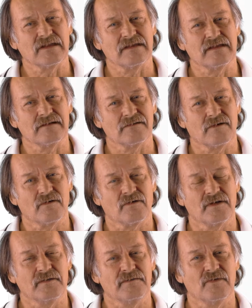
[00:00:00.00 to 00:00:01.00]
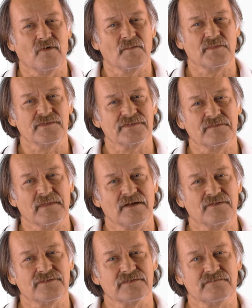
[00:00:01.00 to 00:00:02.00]
There are enormous
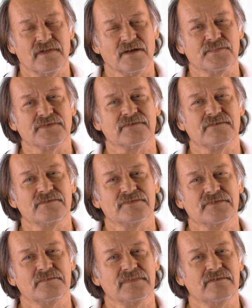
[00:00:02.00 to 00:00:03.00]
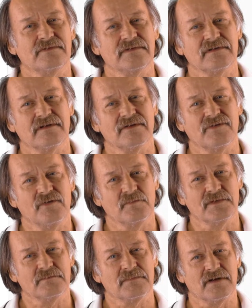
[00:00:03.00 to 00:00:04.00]
amounts of obstacles to building a
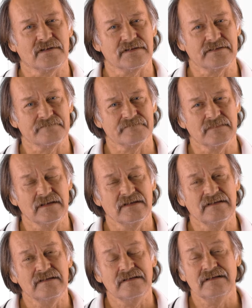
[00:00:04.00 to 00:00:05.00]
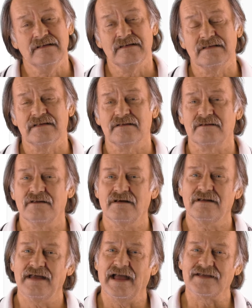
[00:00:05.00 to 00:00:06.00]
human body. They are
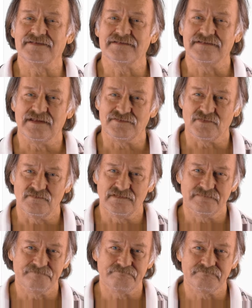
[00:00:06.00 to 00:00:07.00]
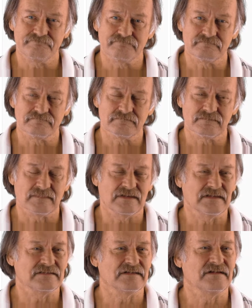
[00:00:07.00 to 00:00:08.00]
not accidental,
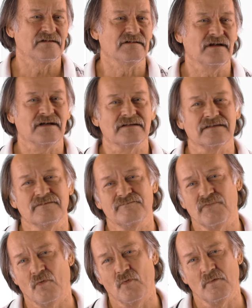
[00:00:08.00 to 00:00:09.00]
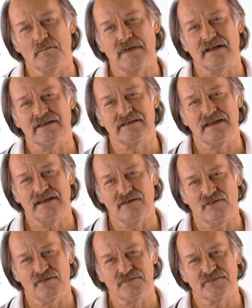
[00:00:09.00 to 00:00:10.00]
and they are not formed by
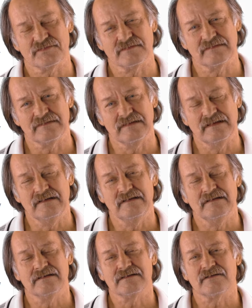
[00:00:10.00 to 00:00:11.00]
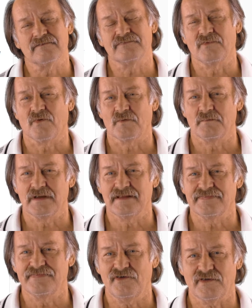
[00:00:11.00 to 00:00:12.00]
chaos. They are formed by
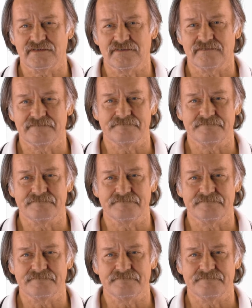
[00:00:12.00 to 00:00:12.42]
thought.